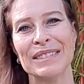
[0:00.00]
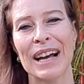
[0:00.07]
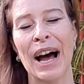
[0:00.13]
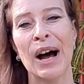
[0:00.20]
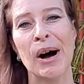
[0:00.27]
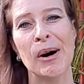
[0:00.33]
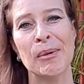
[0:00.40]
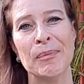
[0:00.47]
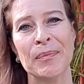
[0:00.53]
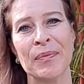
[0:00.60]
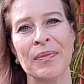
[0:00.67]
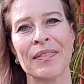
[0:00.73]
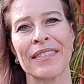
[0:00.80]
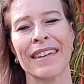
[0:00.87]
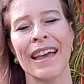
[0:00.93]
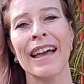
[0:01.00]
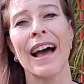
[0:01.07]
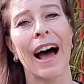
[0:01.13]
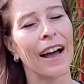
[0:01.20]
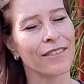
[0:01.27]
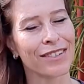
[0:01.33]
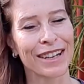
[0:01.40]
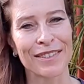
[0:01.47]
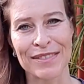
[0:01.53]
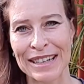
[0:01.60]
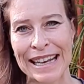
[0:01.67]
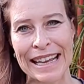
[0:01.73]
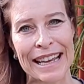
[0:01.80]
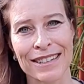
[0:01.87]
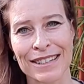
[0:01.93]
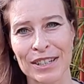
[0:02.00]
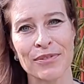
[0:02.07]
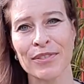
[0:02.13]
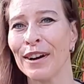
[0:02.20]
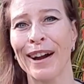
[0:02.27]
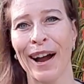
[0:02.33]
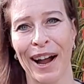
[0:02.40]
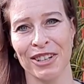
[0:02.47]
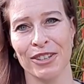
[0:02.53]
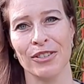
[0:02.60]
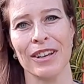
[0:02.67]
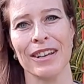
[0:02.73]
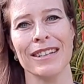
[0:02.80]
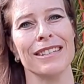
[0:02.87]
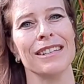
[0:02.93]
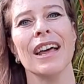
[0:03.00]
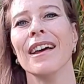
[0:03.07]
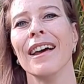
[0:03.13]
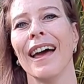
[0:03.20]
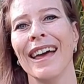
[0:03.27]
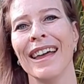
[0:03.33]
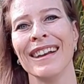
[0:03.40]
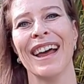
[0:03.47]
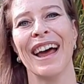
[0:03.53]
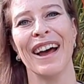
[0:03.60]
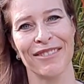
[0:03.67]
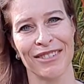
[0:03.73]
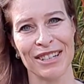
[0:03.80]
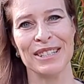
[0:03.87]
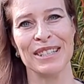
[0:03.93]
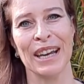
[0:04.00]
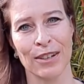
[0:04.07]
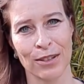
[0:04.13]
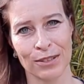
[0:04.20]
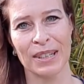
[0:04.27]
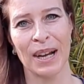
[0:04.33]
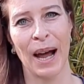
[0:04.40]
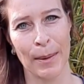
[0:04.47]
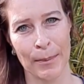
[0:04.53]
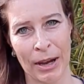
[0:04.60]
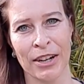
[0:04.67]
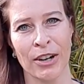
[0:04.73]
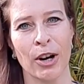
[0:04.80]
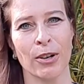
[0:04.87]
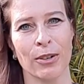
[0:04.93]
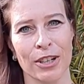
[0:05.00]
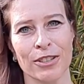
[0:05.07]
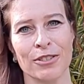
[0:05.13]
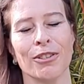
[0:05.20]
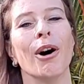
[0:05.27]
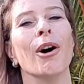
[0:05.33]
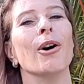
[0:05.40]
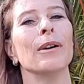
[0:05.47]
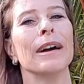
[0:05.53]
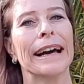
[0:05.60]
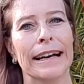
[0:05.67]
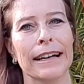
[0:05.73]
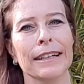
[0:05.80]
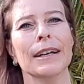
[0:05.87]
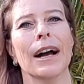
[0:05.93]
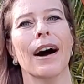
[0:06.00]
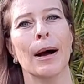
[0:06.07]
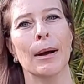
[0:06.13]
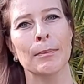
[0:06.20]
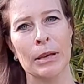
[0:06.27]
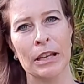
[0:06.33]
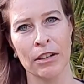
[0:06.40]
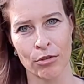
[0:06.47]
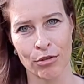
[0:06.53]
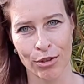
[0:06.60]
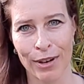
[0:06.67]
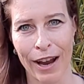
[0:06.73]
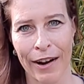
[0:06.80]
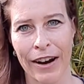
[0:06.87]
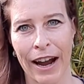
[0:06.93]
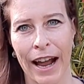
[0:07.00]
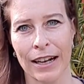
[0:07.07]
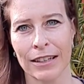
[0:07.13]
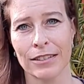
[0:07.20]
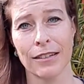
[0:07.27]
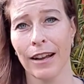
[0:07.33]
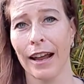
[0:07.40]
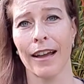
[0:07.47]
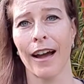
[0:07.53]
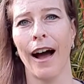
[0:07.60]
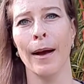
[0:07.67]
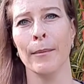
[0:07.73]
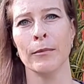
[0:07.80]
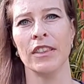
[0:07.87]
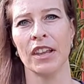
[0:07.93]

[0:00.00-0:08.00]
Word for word: Um, I've lived in eight different countries, and every single time I notice, okay, I'm being too direct, like I'm